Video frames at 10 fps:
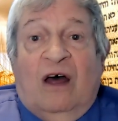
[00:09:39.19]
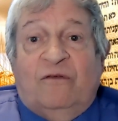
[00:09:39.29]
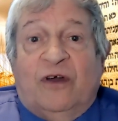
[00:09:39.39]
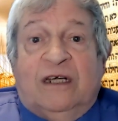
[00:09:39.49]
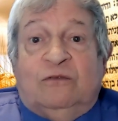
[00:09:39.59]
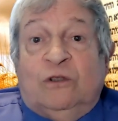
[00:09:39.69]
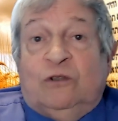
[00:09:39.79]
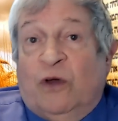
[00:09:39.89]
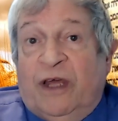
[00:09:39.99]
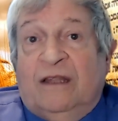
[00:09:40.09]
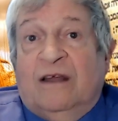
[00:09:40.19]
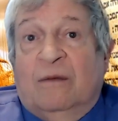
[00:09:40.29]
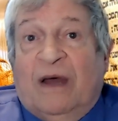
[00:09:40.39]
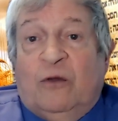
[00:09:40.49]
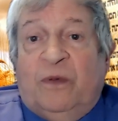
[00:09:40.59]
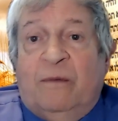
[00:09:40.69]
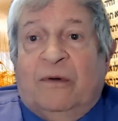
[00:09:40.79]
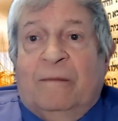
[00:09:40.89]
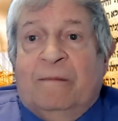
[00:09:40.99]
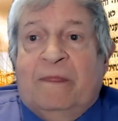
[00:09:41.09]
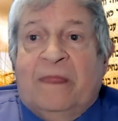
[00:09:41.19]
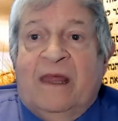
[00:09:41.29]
offerings which were eaten by the people.